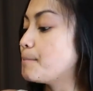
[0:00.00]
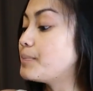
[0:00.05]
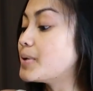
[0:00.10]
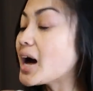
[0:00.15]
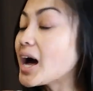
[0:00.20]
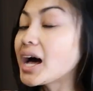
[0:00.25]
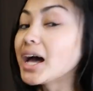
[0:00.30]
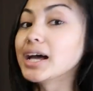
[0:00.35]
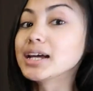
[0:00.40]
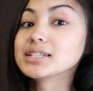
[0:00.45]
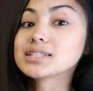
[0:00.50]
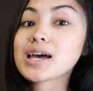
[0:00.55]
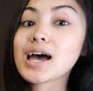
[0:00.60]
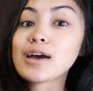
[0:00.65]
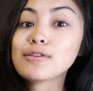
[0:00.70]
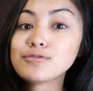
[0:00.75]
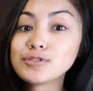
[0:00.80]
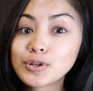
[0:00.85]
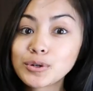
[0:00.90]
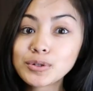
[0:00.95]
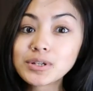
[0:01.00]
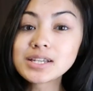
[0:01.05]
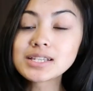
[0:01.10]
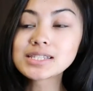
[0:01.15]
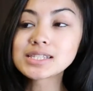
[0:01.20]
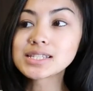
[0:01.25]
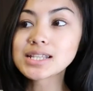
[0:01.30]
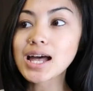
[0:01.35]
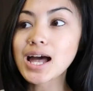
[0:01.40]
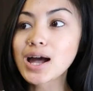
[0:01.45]
but I've
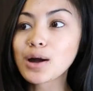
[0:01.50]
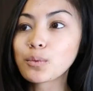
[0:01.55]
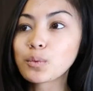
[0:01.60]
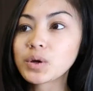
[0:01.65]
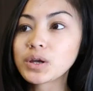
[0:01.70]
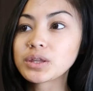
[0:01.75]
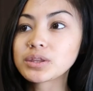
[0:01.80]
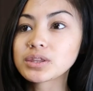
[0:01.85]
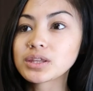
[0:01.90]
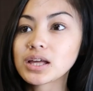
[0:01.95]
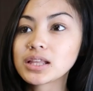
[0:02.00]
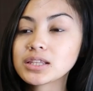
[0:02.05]
noticed that with